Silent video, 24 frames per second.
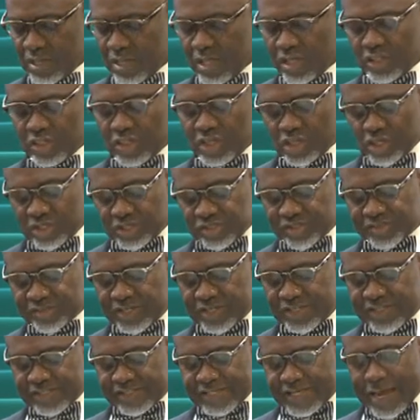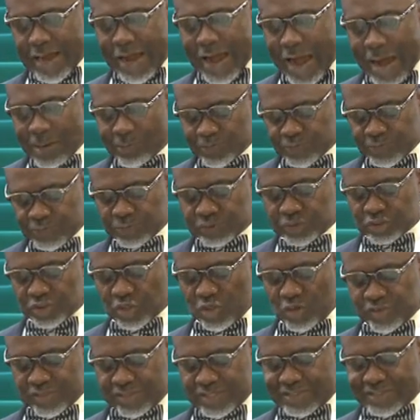thus releasing harmful
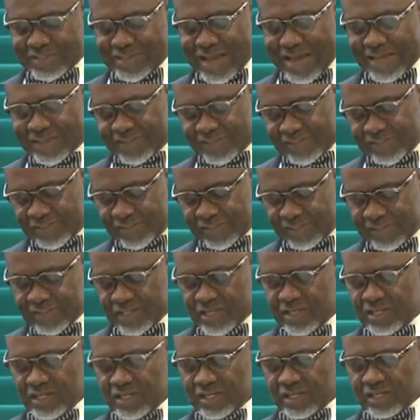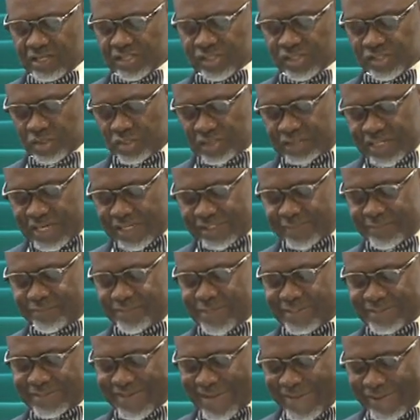toxic gases such as
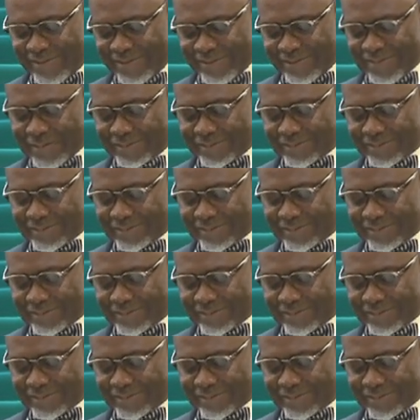methane and